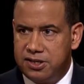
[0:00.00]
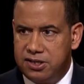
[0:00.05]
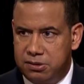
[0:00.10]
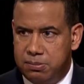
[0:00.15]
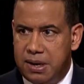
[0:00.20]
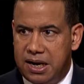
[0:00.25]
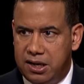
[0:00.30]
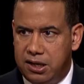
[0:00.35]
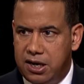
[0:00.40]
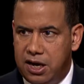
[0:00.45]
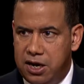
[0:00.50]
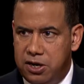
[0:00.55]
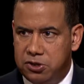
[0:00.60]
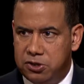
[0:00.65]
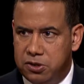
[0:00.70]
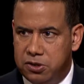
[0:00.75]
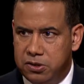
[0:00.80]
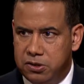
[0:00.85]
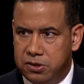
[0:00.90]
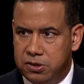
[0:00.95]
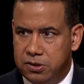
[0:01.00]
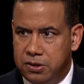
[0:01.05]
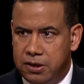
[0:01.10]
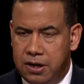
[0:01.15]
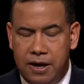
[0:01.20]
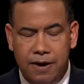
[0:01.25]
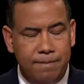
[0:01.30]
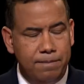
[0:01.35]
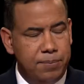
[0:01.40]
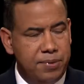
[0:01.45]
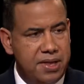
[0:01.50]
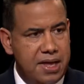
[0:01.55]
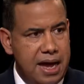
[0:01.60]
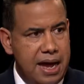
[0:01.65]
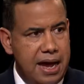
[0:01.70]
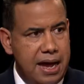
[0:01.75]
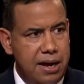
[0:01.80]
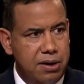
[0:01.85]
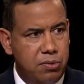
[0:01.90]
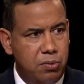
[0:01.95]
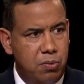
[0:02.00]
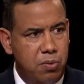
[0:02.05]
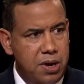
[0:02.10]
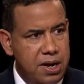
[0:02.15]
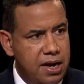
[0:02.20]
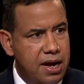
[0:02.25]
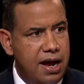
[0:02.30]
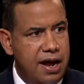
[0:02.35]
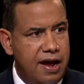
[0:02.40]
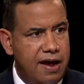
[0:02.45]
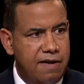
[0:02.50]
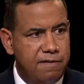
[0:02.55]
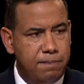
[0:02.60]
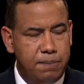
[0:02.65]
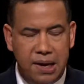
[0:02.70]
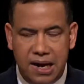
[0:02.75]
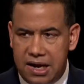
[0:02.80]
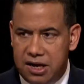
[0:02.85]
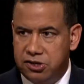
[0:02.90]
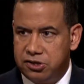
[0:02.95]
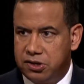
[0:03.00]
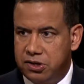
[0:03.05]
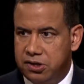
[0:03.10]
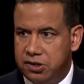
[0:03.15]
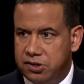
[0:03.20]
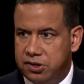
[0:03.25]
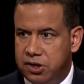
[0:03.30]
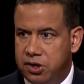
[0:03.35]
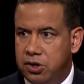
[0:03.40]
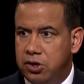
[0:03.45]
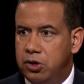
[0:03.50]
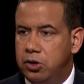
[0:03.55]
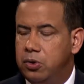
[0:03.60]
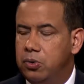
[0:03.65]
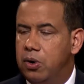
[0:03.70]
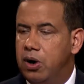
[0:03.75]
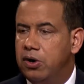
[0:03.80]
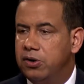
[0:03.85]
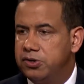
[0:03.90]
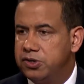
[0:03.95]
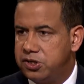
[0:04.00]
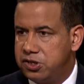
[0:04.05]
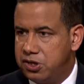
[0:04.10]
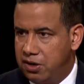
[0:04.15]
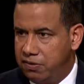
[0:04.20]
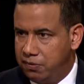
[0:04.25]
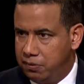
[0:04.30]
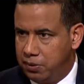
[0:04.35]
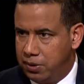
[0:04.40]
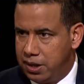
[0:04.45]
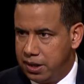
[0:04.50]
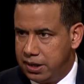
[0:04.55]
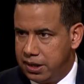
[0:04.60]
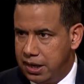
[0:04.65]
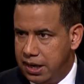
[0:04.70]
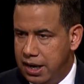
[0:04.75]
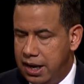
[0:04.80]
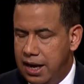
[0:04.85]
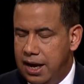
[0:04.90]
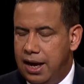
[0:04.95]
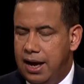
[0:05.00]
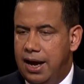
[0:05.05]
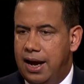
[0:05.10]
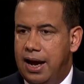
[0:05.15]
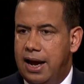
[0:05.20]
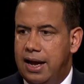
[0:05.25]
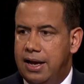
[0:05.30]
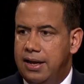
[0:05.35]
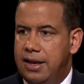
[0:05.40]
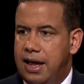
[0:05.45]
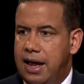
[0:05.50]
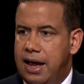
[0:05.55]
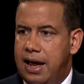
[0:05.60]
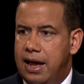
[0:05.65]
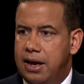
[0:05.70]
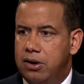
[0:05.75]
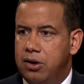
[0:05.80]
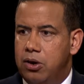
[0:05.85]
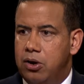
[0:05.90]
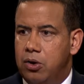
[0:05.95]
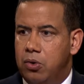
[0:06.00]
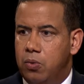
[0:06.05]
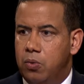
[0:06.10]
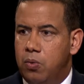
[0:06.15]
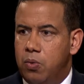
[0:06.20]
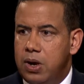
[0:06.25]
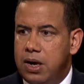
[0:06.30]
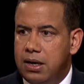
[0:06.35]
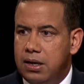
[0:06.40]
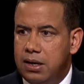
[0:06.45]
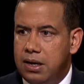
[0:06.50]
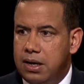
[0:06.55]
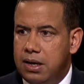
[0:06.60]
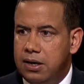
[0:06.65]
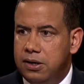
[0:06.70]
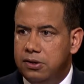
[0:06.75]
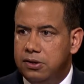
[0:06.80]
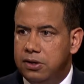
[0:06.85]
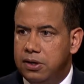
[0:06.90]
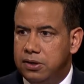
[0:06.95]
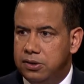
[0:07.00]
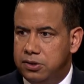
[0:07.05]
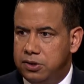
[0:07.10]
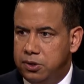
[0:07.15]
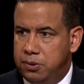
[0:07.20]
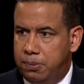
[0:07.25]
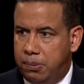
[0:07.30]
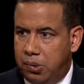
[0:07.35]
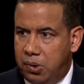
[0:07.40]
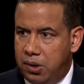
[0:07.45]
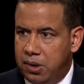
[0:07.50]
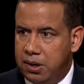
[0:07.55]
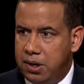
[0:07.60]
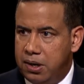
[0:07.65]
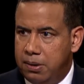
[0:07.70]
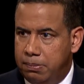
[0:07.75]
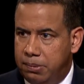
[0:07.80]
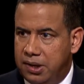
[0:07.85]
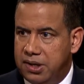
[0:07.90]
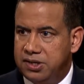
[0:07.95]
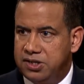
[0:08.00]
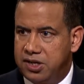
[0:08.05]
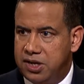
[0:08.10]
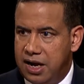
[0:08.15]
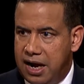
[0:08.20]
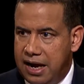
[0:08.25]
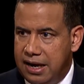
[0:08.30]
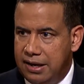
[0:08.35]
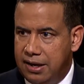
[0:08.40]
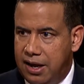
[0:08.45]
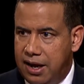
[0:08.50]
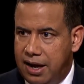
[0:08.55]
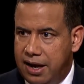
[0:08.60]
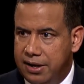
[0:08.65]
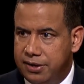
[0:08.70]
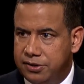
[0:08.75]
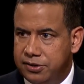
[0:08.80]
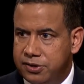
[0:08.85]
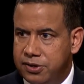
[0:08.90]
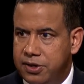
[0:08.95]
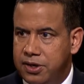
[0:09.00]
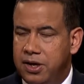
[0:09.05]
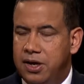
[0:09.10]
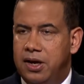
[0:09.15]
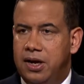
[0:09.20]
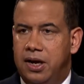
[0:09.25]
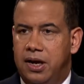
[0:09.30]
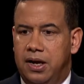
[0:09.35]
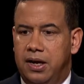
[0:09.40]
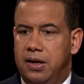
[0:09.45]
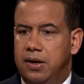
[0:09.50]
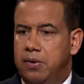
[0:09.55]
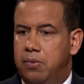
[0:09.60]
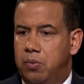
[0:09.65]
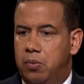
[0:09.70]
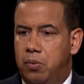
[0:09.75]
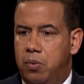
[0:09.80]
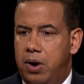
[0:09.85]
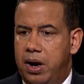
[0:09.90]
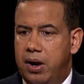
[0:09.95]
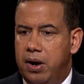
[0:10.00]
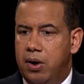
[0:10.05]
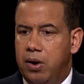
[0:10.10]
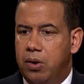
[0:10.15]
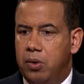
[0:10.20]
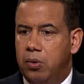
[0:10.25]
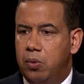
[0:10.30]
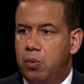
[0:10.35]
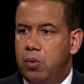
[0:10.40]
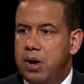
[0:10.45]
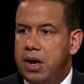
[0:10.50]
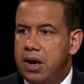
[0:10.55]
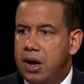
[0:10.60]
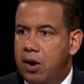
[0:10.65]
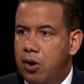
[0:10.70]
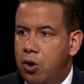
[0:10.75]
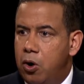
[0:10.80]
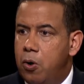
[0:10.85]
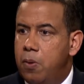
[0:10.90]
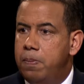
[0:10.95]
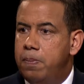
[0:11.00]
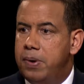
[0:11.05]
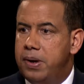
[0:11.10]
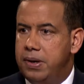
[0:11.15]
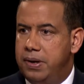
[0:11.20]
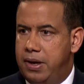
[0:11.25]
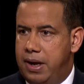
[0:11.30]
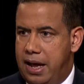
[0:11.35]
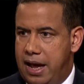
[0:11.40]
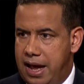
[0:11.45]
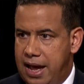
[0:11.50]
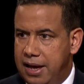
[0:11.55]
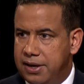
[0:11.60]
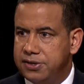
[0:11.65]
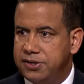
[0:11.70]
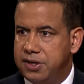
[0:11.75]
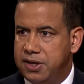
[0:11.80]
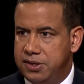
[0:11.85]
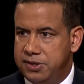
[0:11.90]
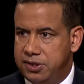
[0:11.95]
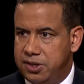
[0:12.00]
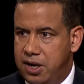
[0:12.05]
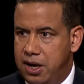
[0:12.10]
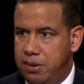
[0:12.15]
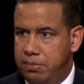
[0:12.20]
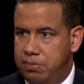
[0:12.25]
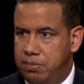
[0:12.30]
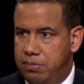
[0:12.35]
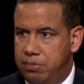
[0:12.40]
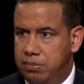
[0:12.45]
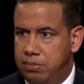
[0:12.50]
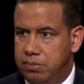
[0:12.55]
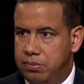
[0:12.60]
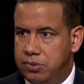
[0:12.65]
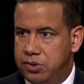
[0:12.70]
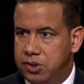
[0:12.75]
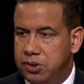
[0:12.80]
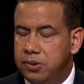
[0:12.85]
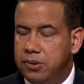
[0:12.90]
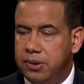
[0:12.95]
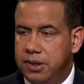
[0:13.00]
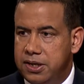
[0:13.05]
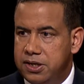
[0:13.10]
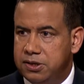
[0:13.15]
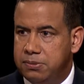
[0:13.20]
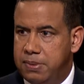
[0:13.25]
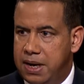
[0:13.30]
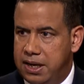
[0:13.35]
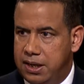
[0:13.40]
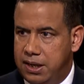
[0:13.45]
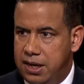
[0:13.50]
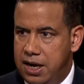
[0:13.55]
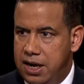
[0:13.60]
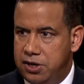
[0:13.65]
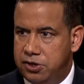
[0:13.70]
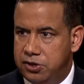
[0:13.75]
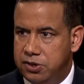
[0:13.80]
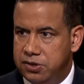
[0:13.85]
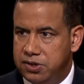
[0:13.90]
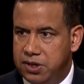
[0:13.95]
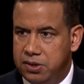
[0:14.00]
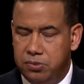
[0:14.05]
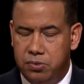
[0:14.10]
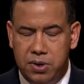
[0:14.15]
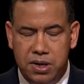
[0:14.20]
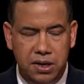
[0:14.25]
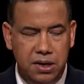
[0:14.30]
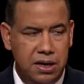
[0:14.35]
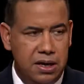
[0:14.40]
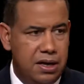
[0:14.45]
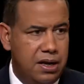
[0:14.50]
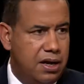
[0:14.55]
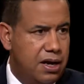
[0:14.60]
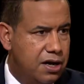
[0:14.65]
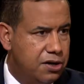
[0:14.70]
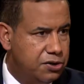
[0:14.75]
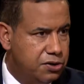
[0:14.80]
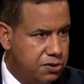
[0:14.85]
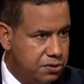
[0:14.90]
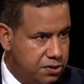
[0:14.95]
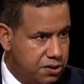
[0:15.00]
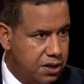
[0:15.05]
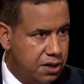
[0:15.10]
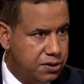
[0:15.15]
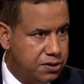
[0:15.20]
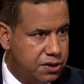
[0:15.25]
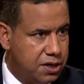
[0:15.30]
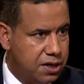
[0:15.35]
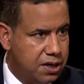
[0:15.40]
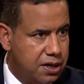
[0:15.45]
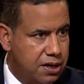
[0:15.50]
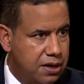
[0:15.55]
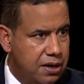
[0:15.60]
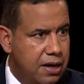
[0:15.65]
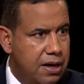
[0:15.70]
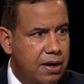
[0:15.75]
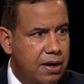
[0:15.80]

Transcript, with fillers: these medications that we have patients who are suffering, and that we need to put in place guidelines where we open access up to these medications. And we, as you said, Jenny,